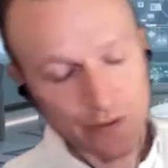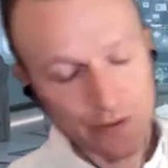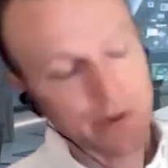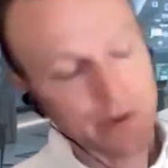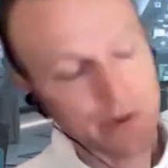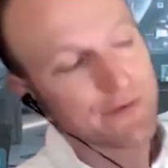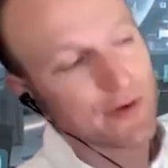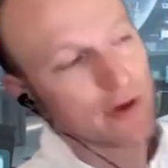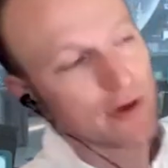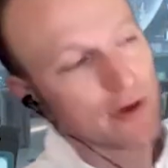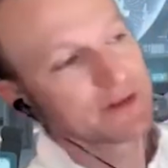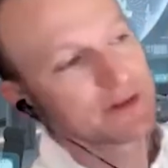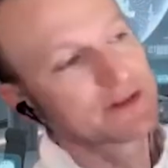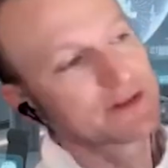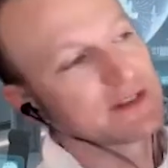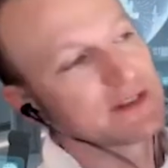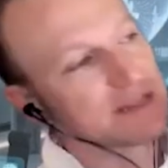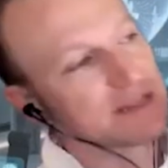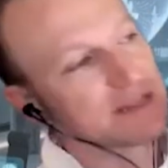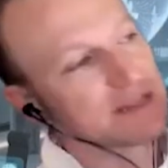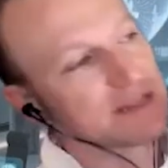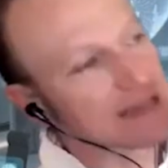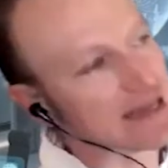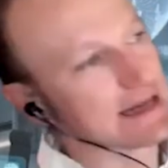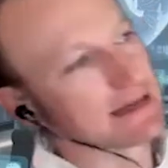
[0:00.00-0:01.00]
we, we've all
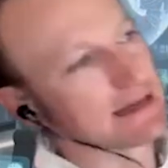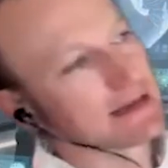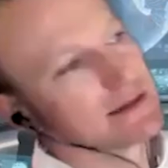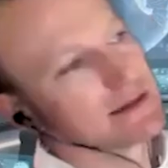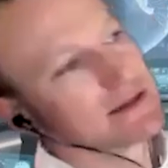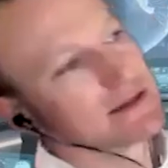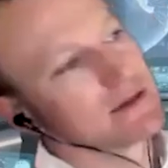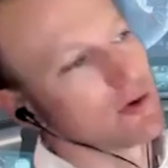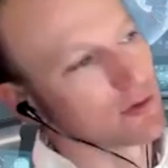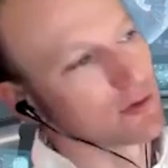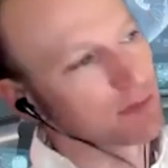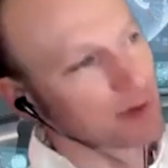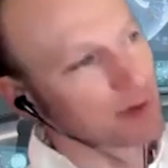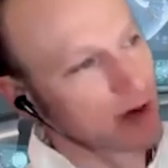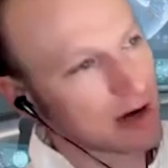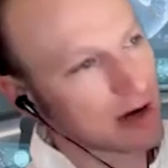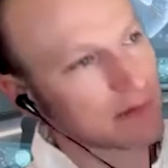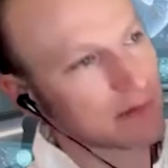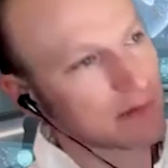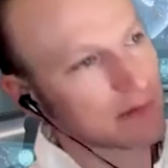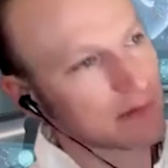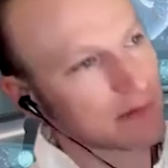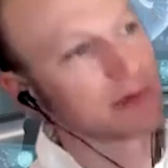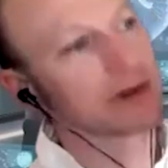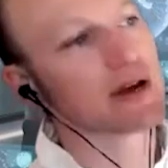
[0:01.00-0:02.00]
seen or
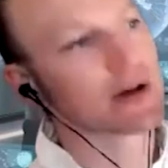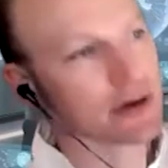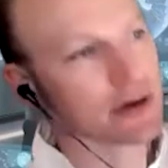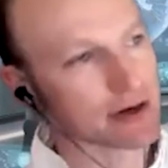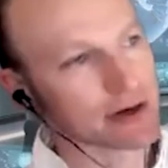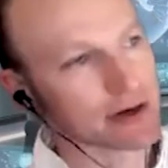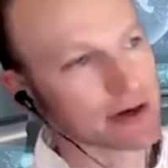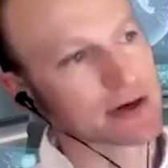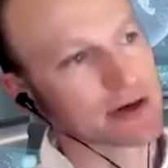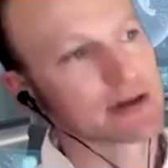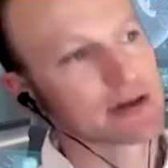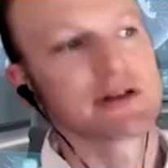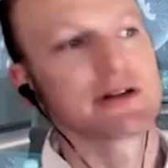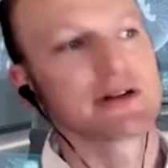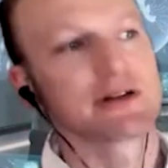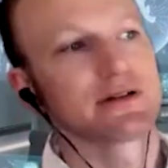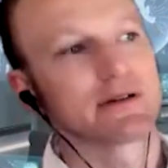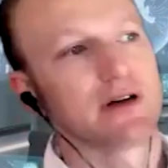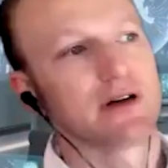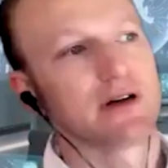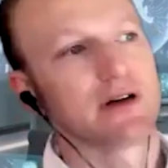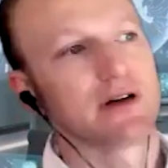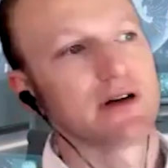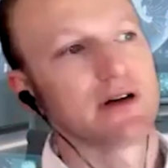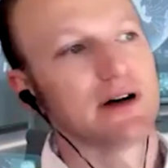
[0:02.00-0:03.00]
probably heard
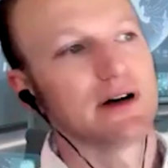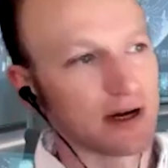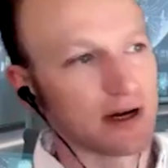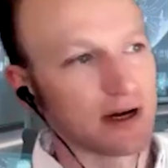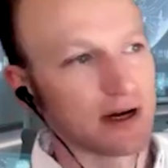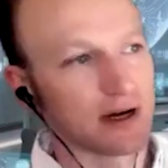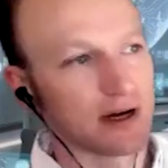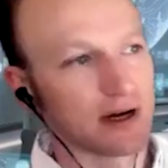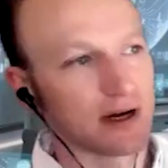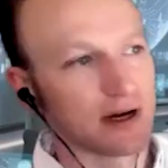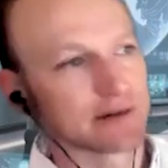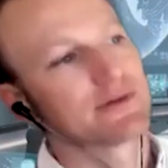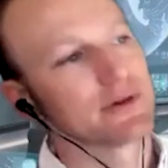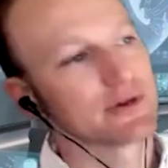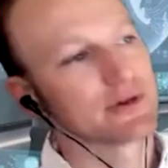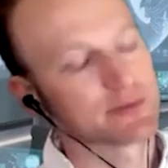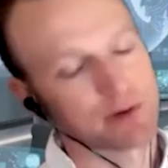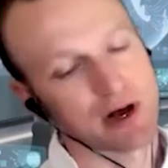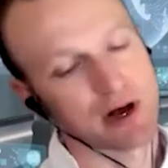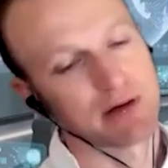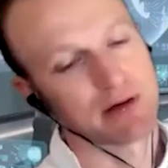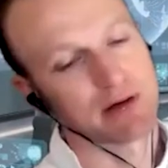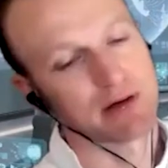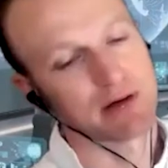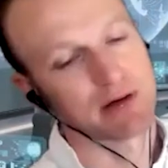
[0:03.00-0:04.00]
of a lot of those
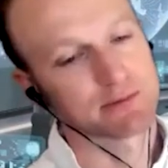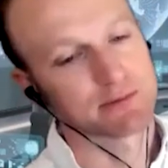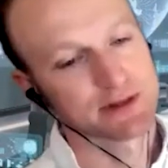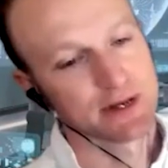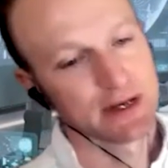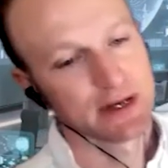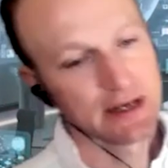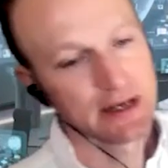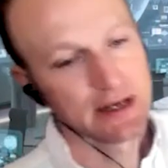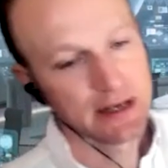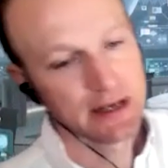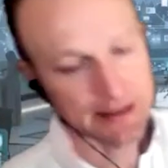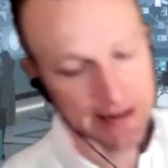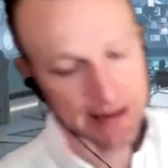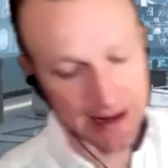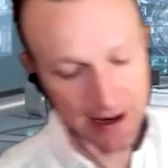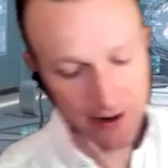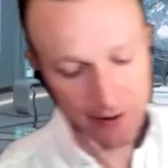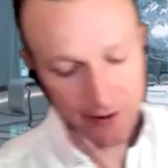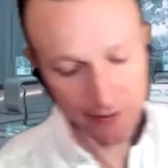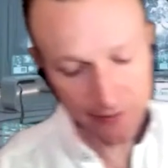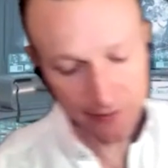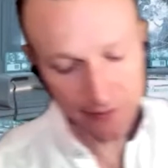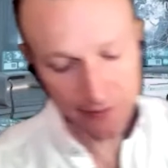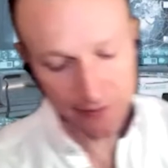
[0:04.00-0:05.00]
problems.
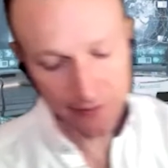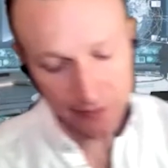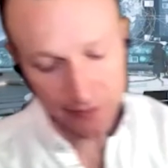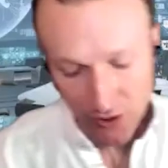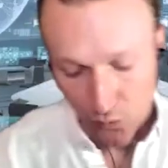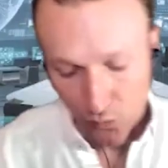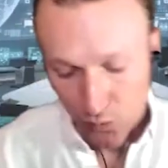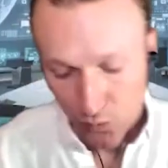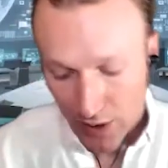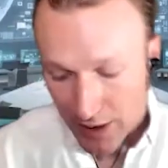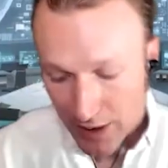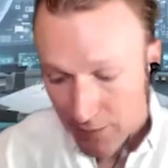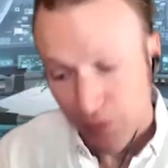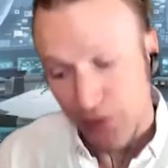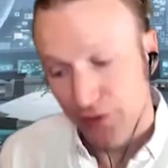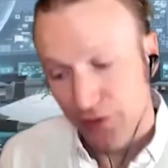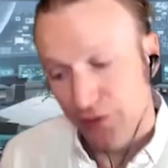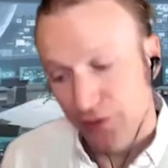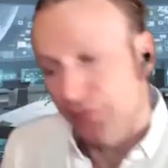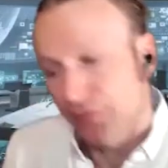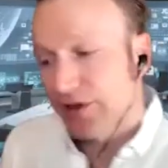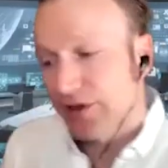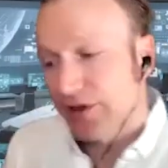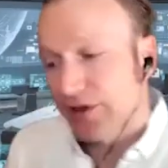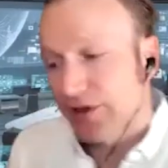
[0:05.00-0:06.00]
Now,
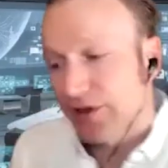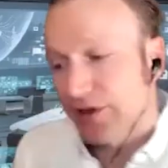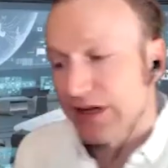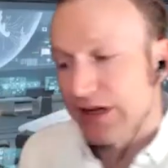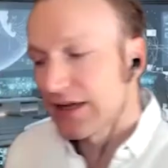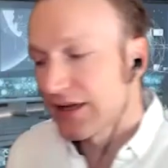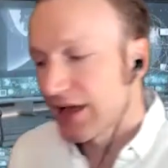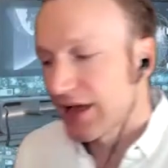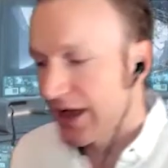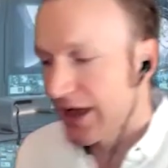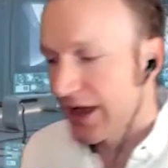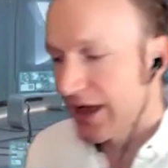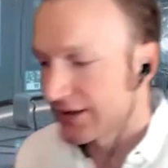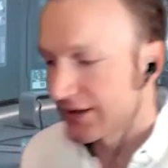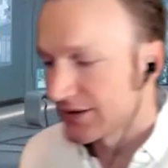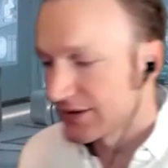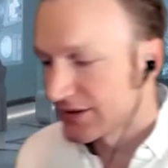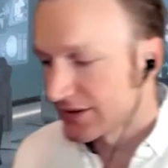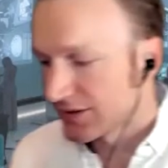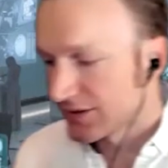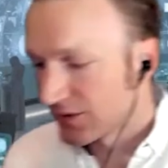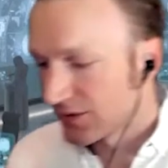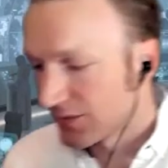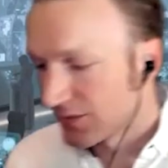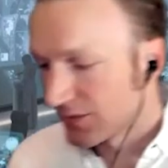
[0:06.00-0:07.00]
Web3
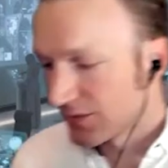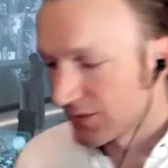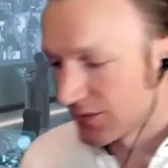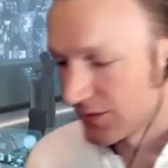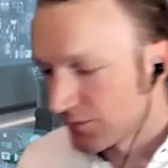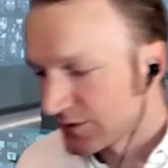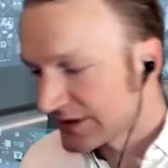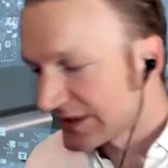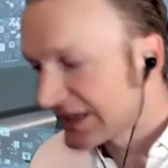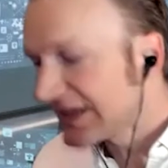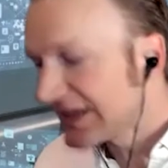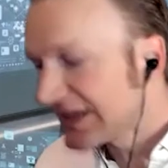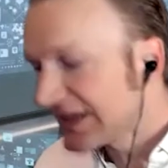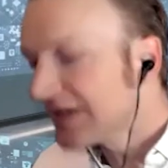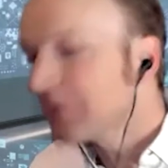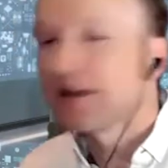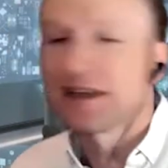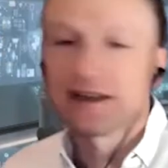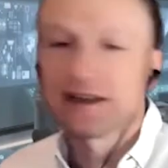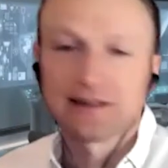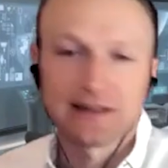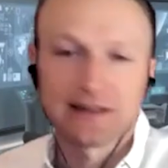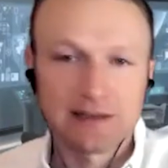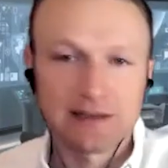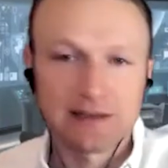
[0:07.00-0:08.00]
has
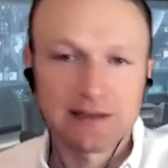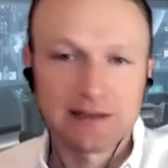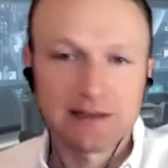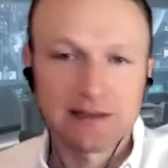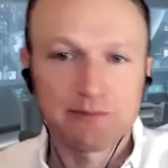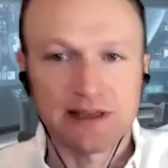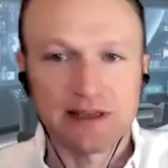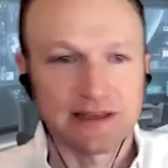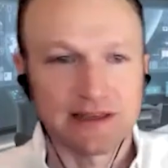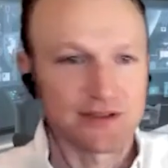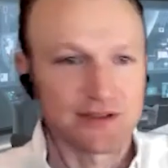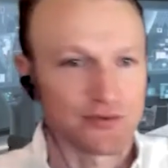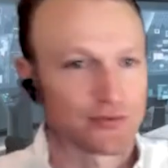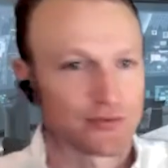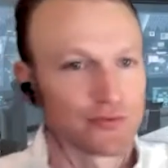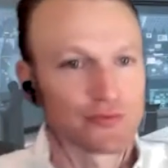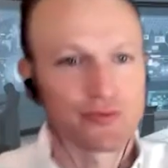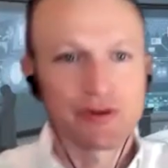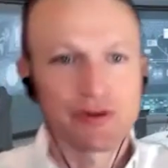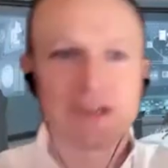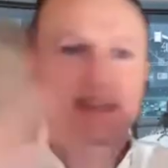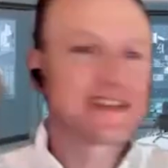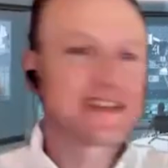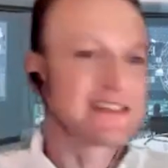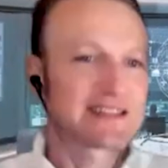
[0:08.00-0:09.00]
seemingly been this
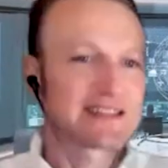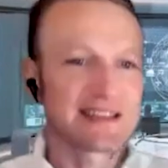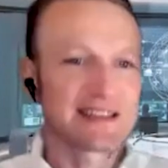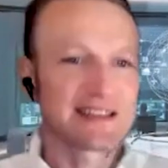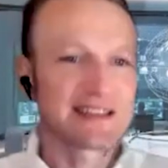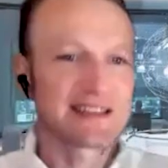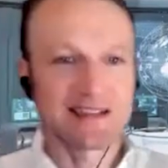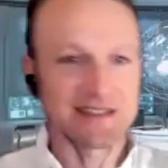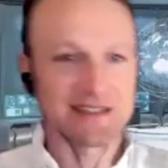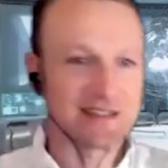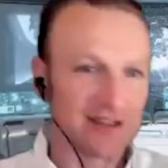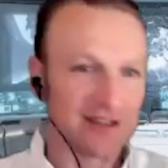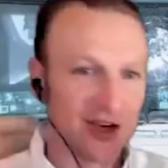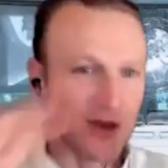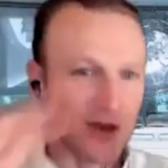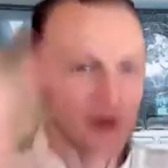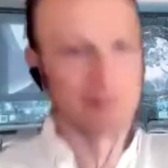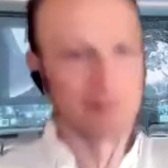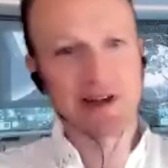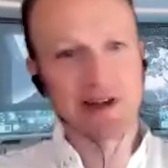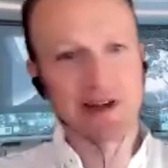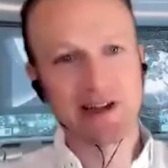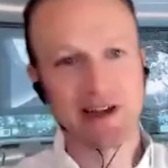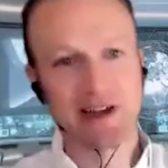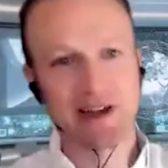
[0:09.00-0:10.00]
recent, oh
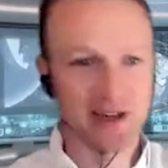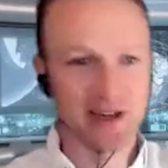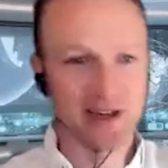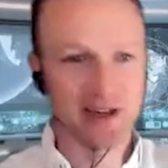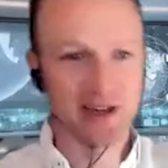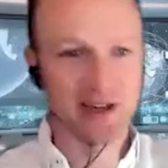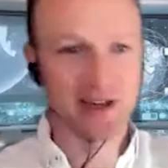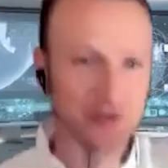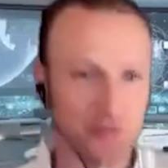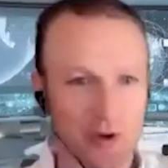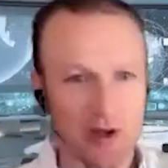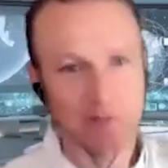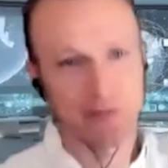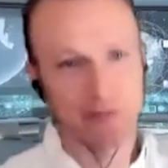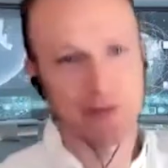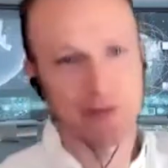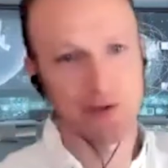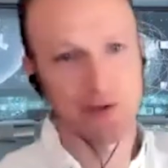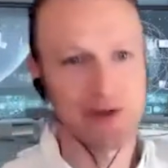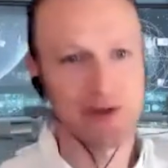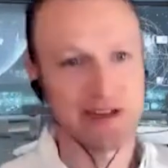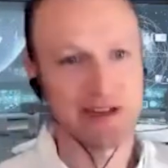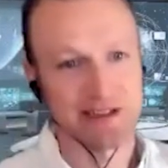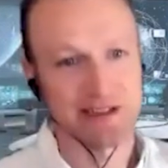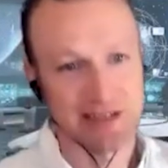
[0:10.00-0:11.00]
my gosh,
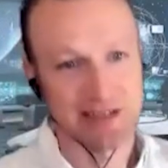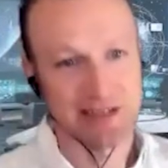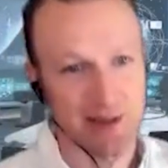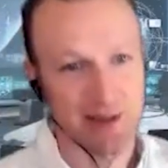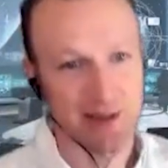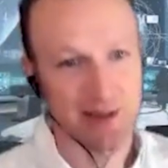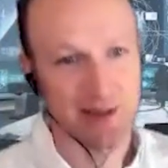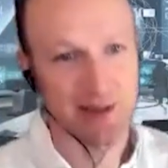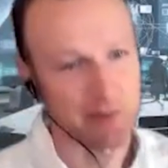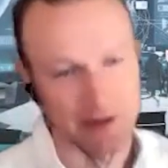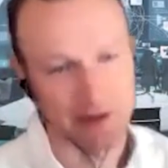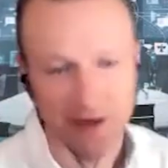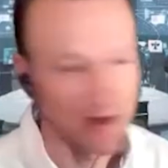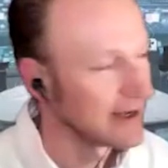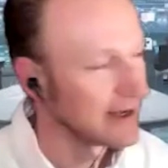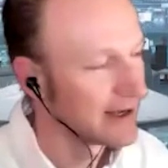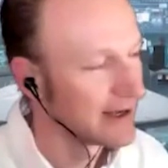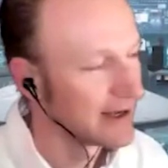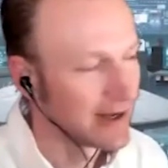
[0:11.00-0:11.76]
Web3 is happening.